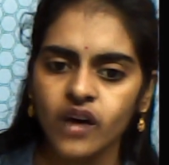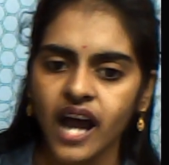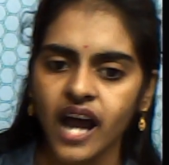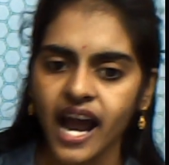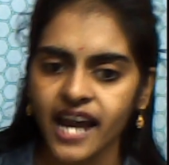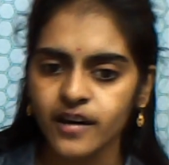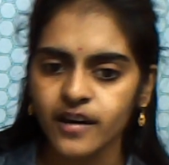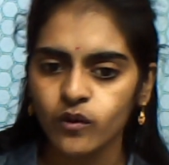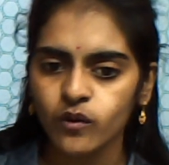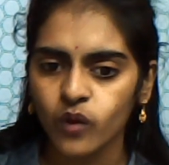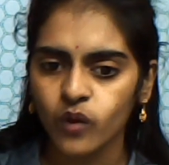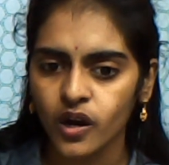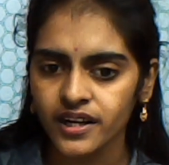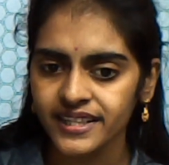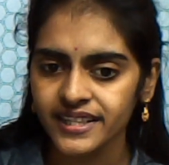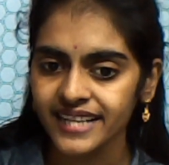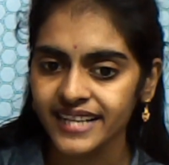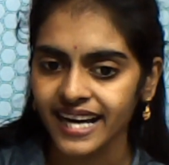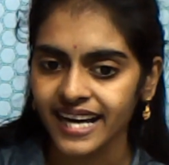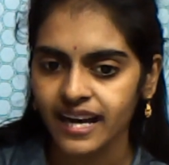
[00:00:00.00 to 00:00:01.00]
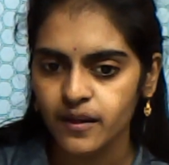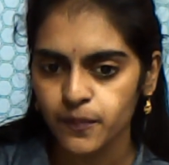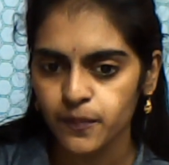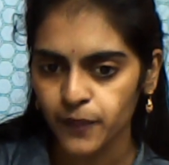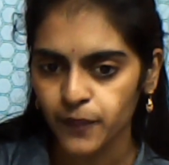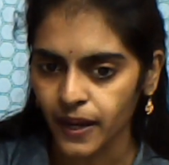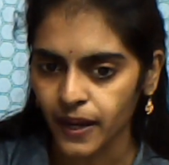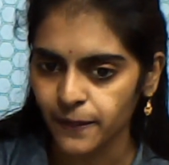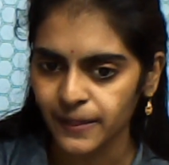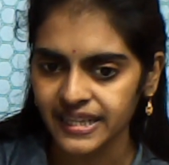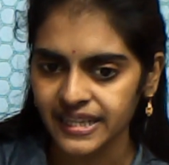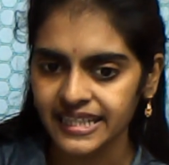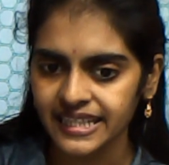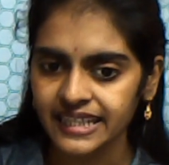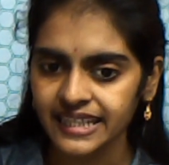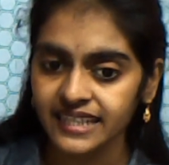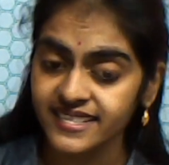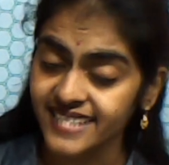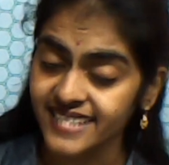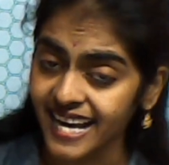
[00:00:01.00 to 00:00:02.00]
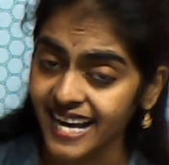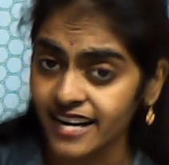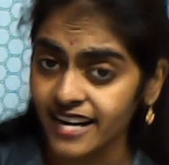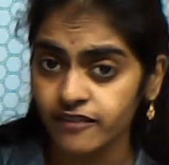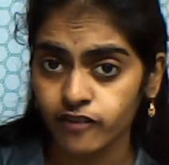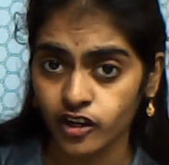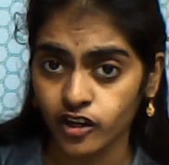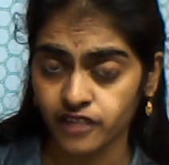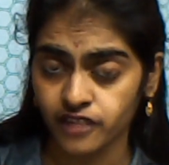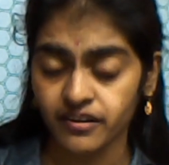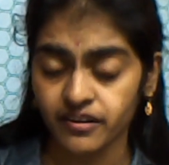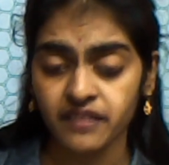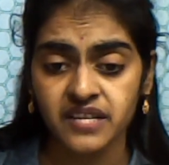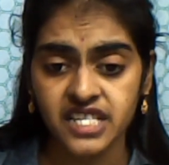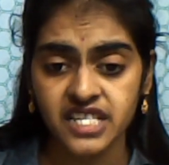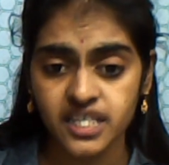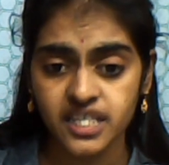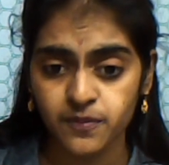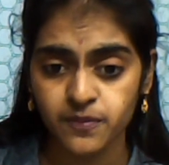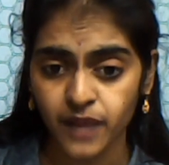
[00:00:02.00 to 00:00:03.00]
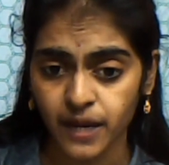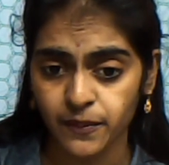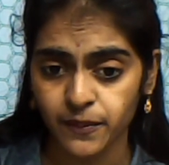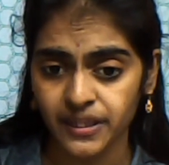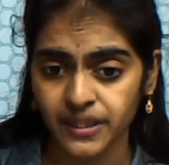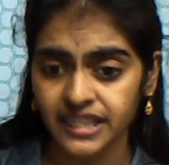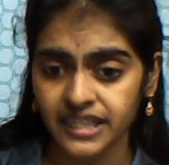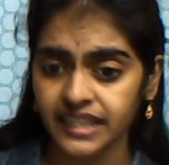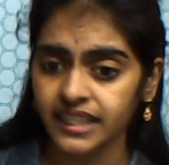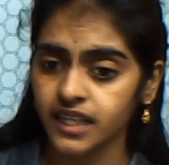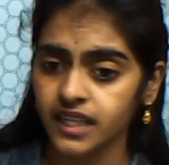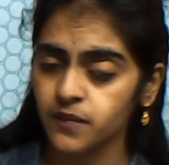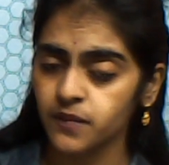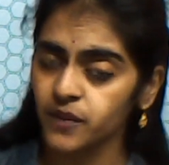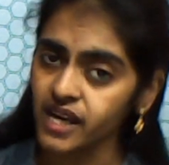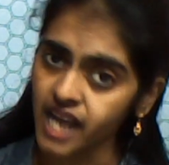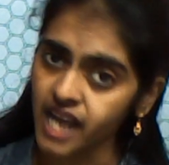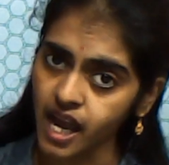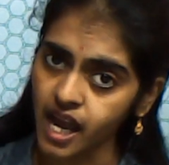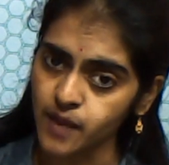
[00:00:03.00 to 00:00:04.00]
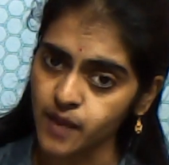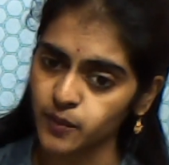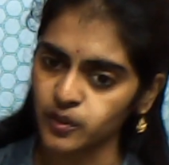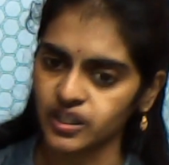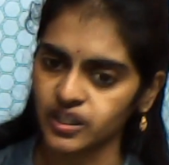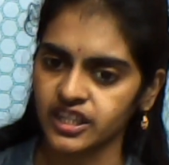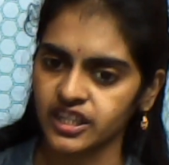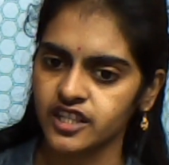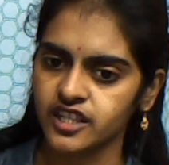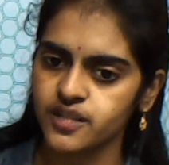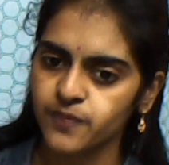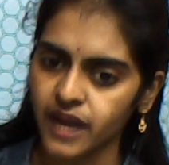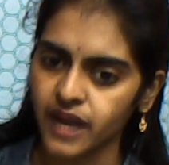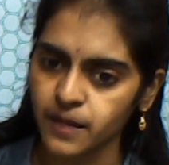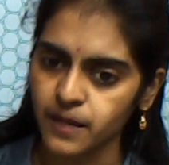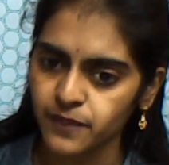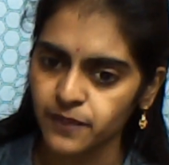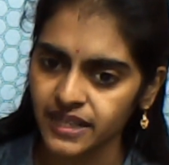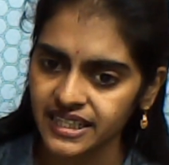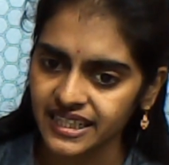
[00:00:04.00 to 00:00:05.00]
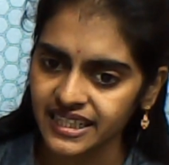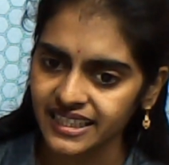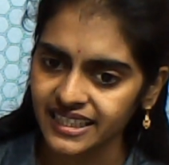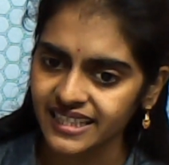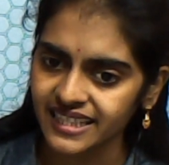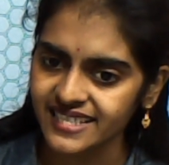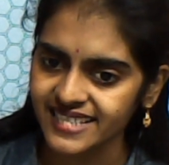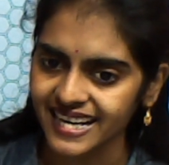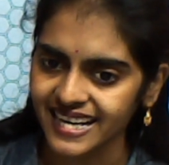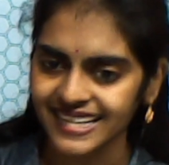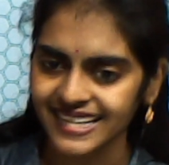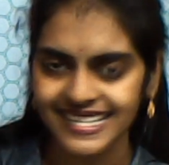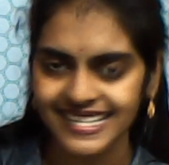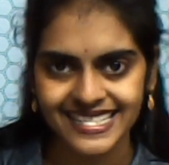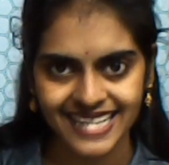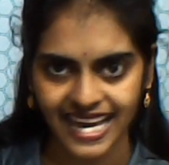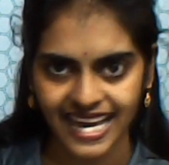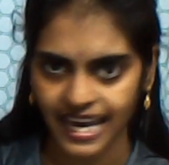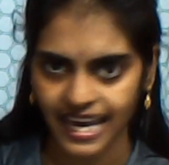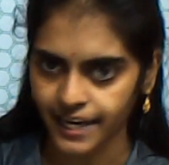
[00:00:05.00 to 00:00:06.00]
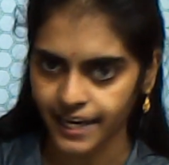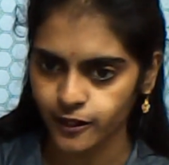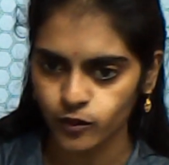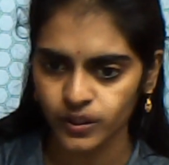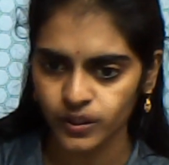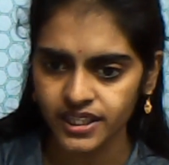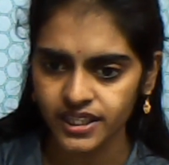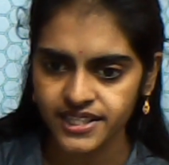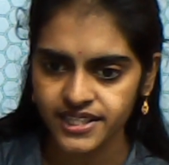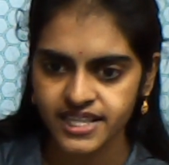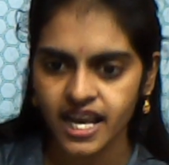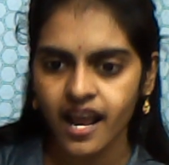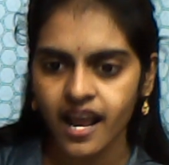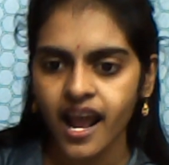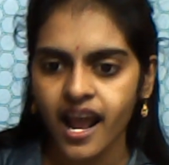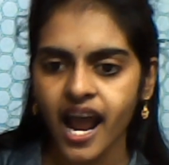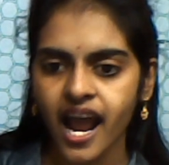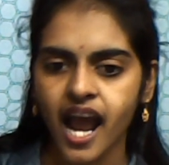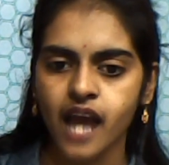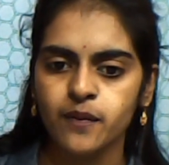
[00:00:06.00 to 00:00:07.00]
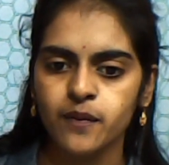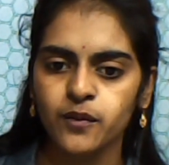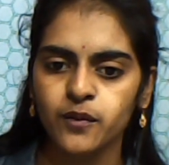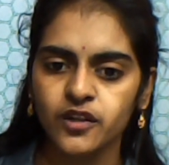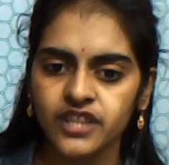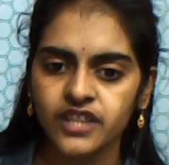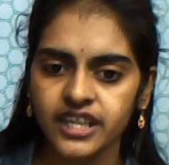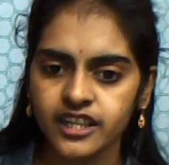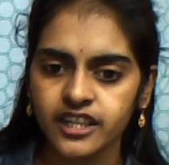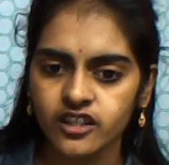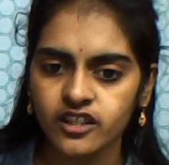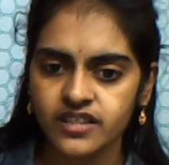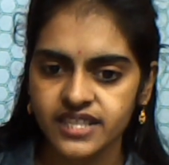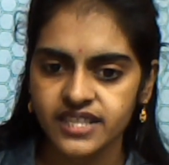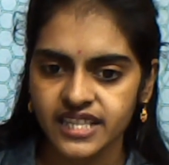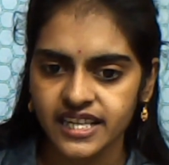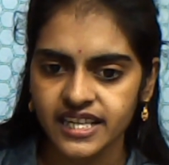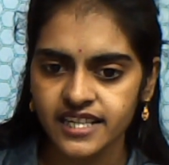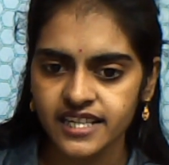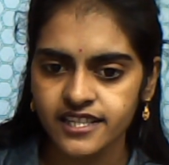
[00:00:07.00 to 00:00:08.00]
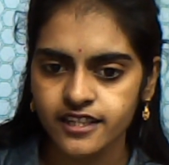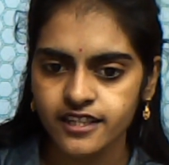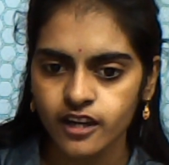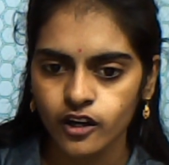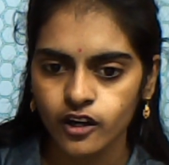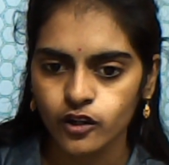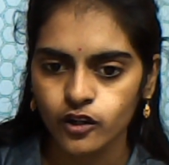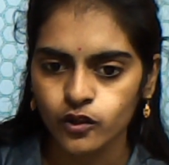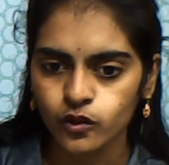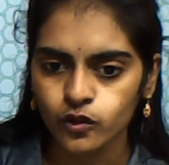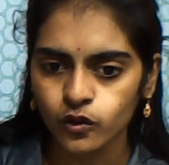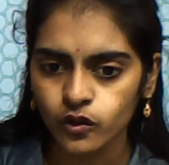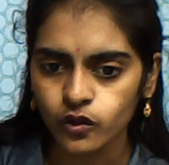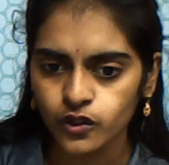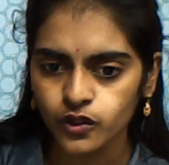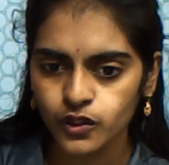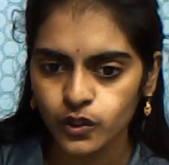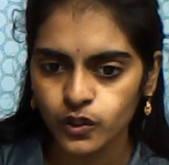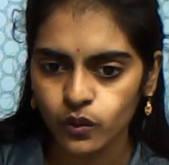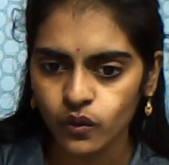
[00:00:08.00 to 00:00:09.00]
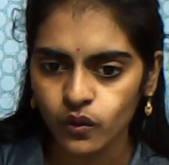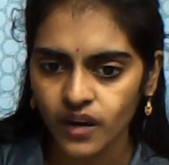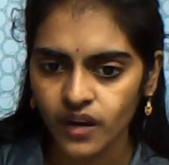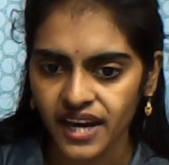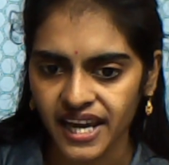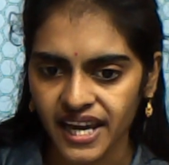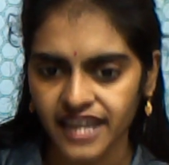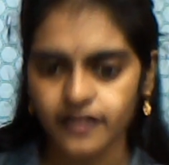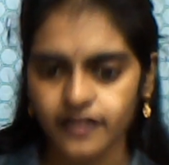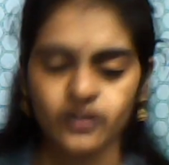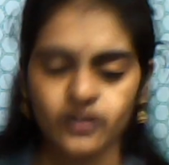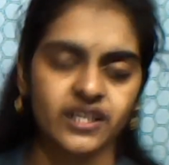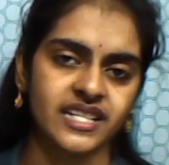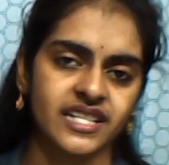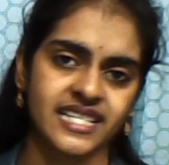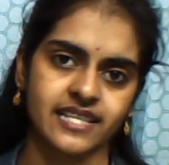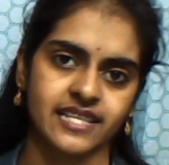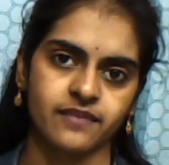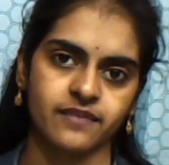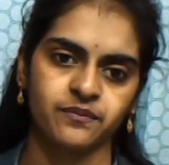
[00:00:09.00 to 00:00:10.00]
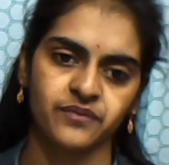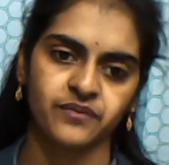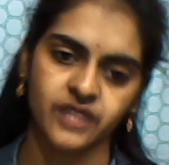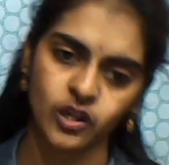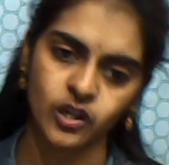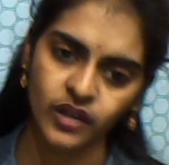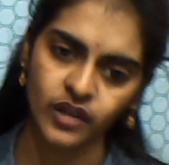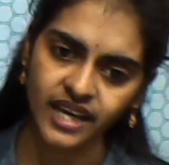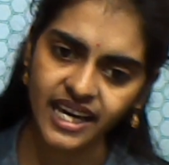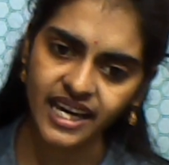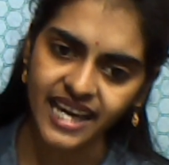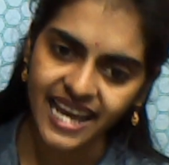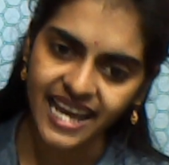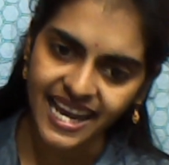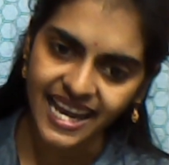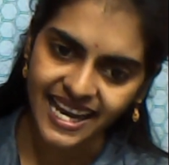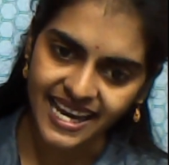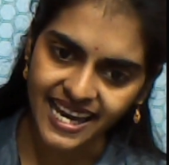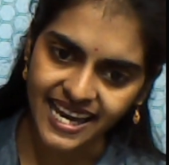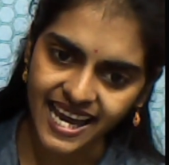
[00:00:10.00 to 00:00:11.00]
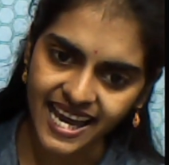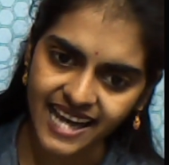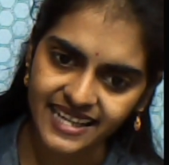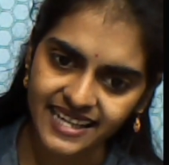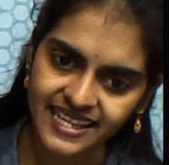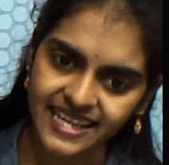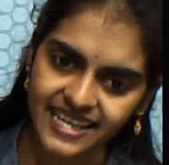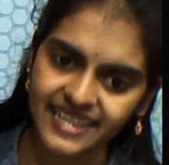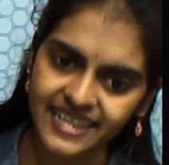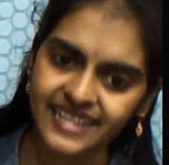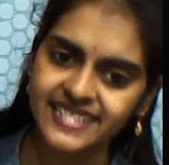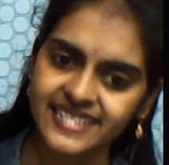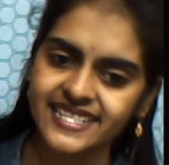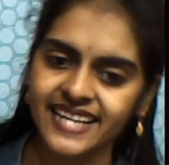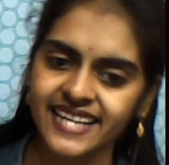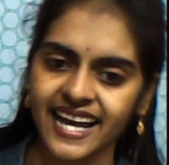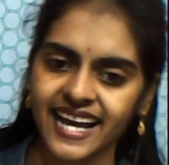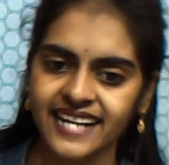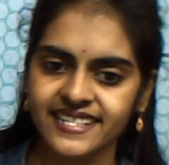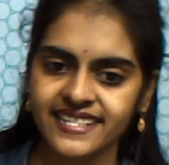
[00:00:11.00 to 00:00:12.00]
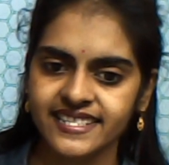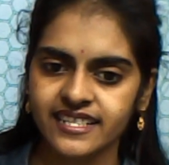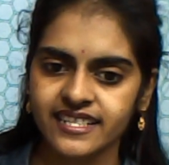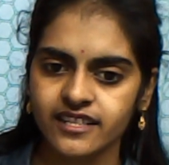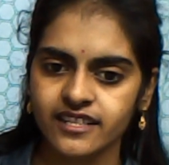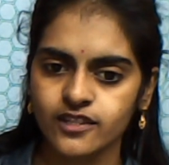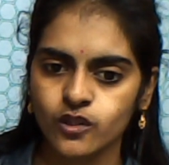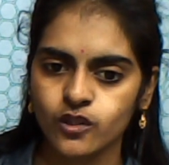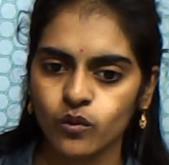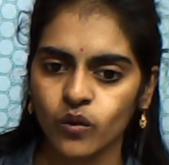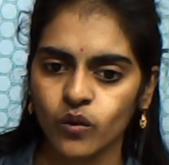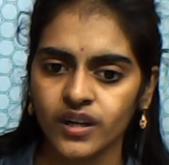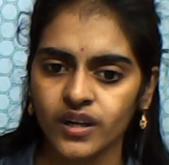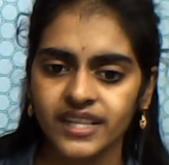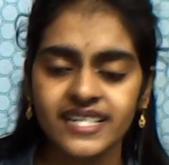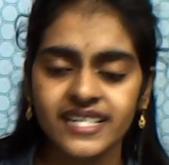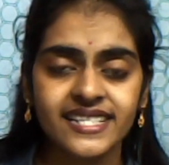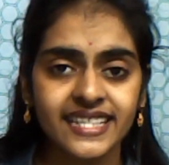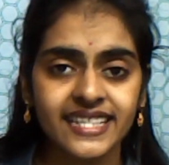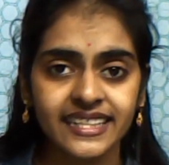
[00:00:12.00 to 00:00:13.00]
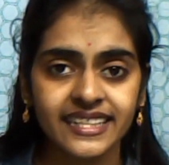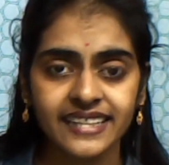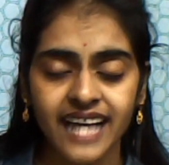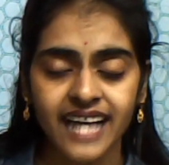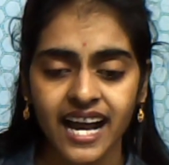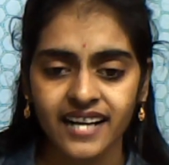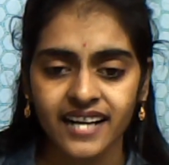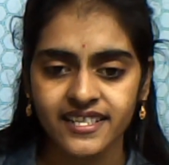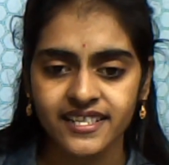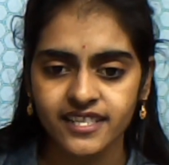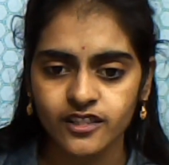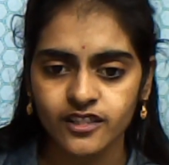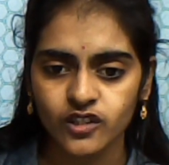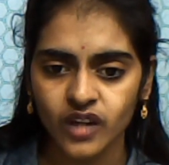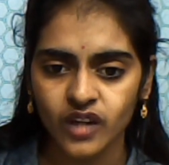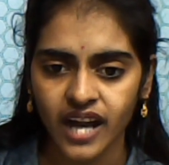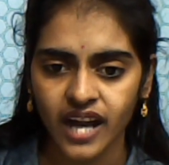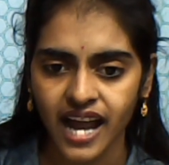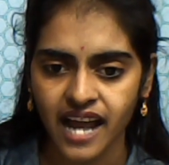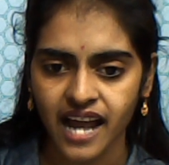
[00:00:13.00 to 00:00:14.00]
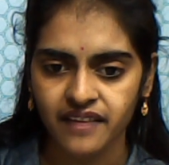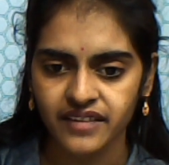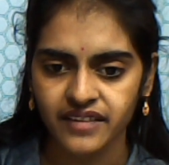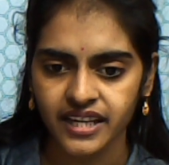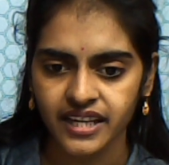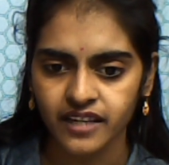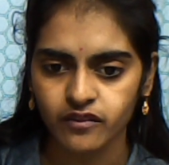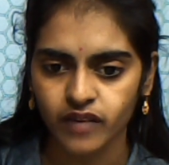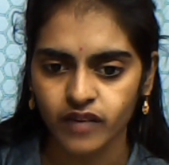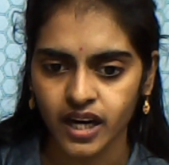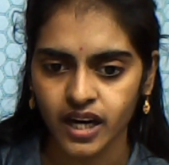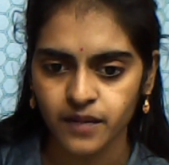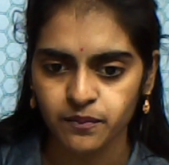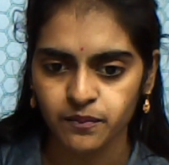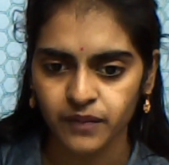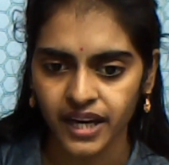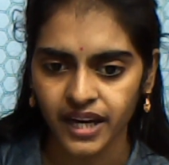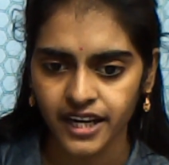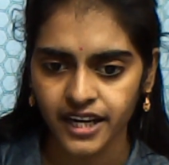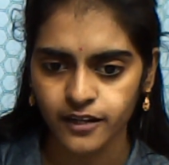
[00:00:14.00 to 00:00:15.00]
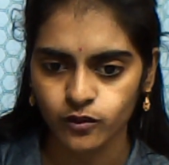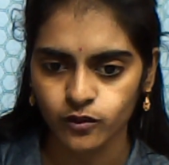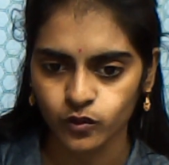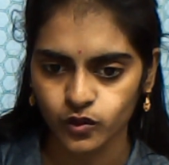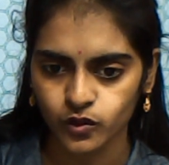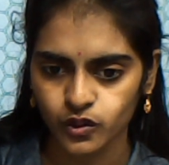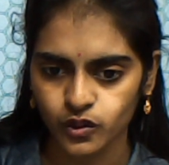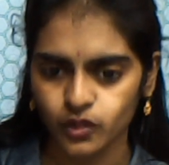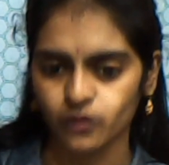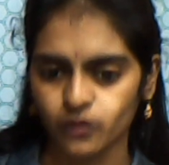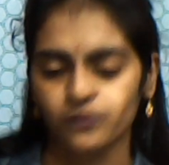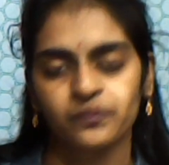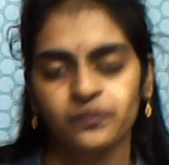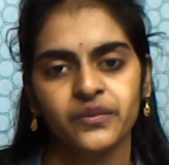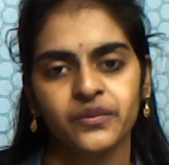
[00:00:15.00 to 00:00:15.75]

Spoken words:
I want perpendicular sine 45, which is perpendicular by hypotenuse. Perpendicular side is a units, hypotenuse is root 2a units. Okay, a and a gets cancelled. So what is it? The answer you are having 1 by root 2.